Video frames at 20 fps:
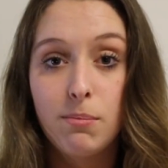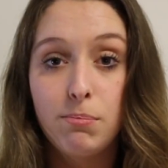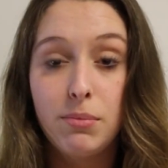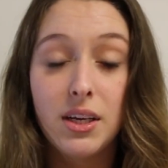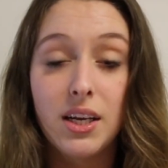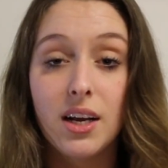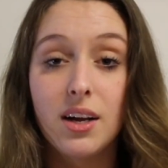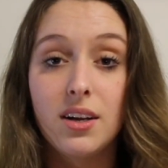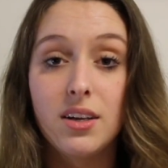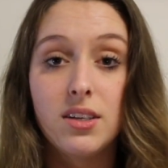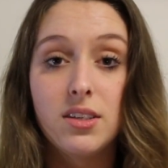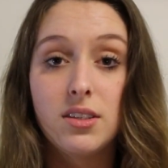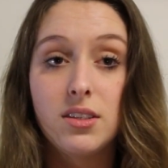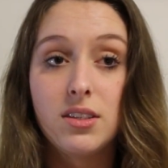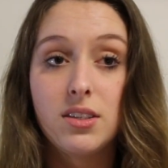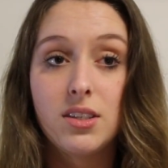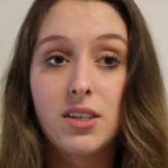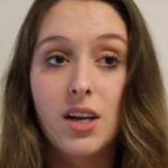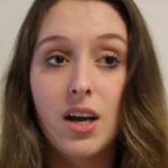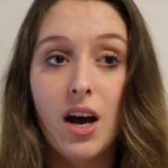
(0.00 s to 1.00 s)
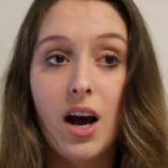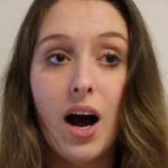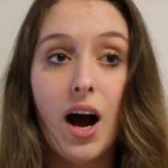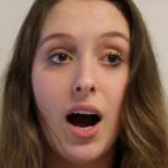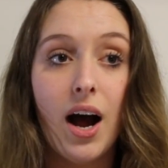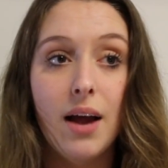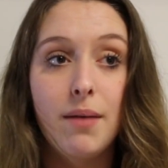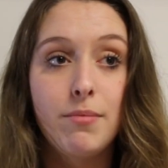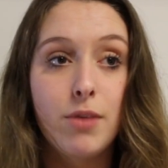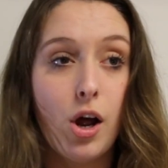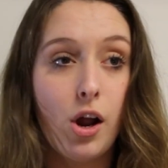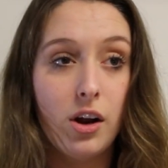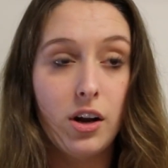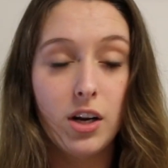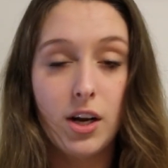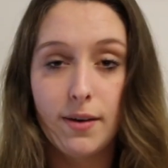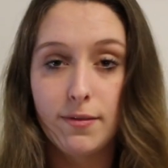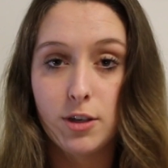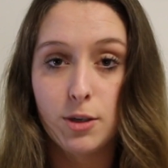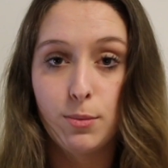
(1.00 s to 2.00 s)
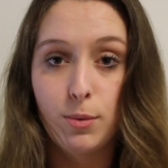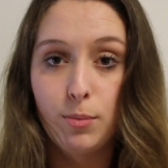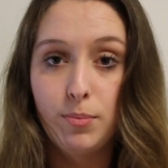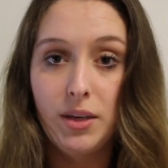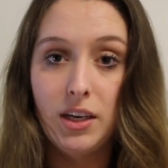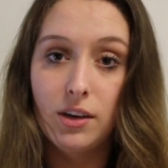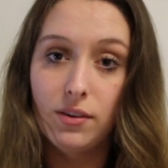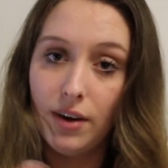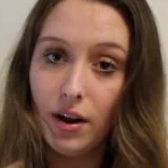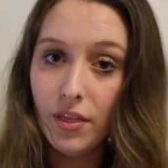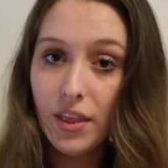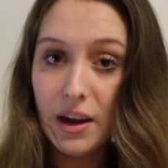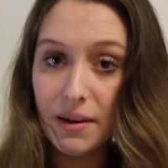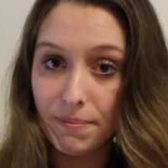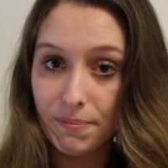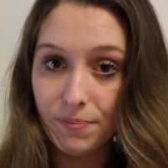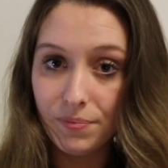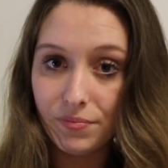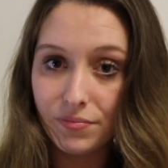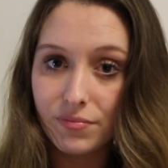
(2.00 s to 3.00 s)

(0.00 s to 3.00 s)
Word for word: because I'm not uncomfortable being around them.